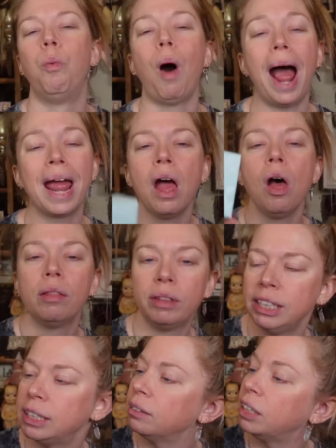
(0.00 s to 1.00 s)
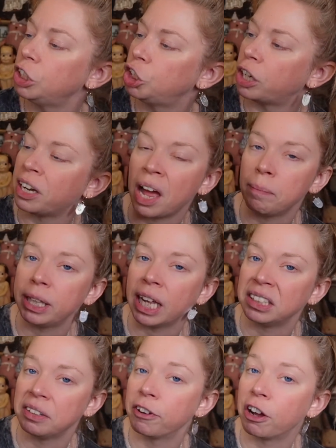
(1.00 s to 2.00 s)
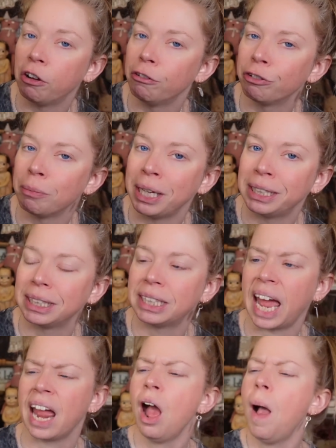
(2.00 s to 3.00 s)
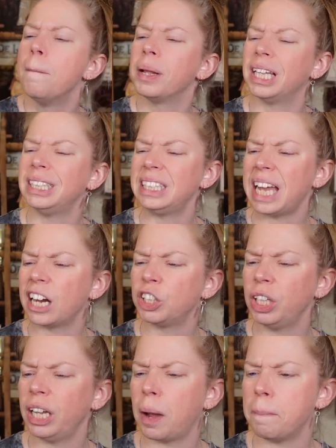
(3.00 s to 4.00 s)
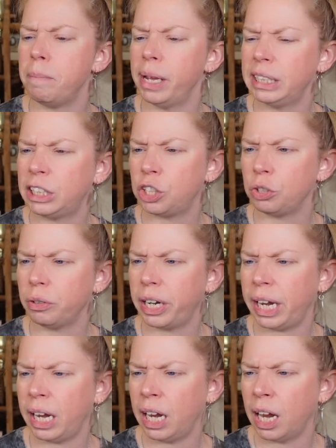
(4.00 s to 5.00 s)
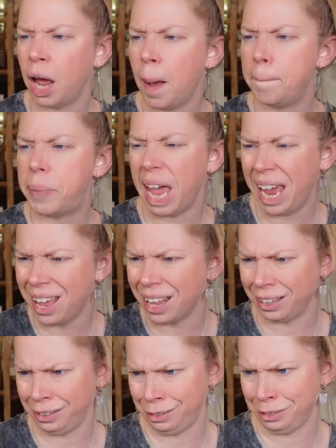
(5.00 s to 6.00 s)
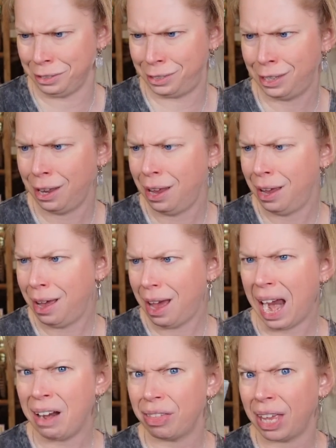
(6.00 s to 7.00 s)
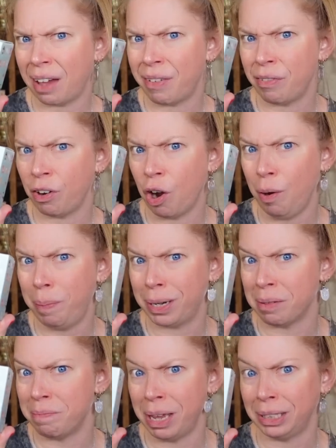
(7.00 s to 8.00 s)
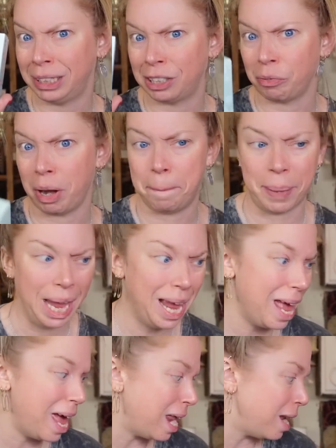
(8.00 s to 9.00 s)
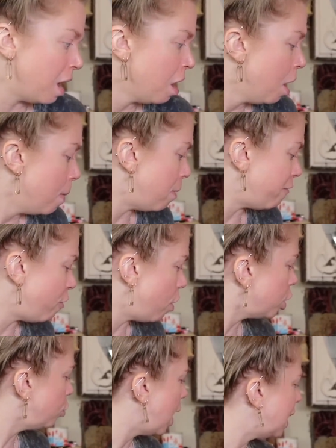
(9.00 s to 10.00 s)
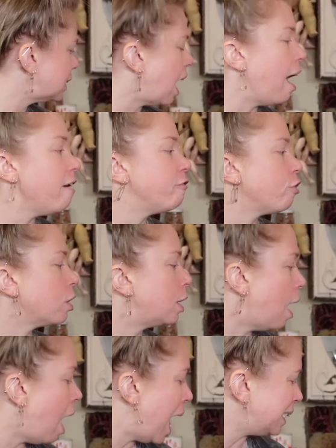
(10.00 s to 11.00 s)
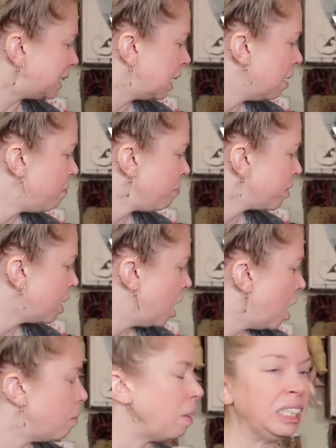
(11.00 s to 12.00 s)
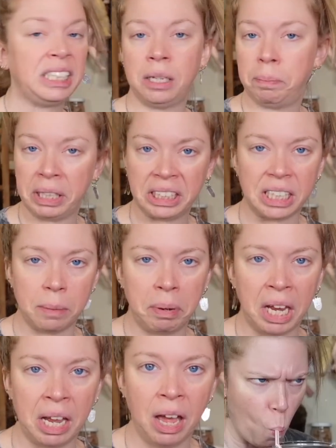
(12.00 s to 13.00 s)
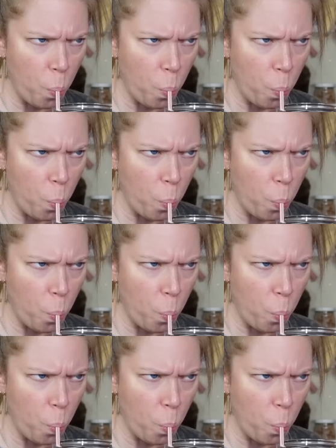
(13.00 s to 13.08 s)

know why this should not be that difficult for me to say, but this is actually like mystery pins. I don't think I've ever opened a mystery pin before. You guys, I forgot my sippy.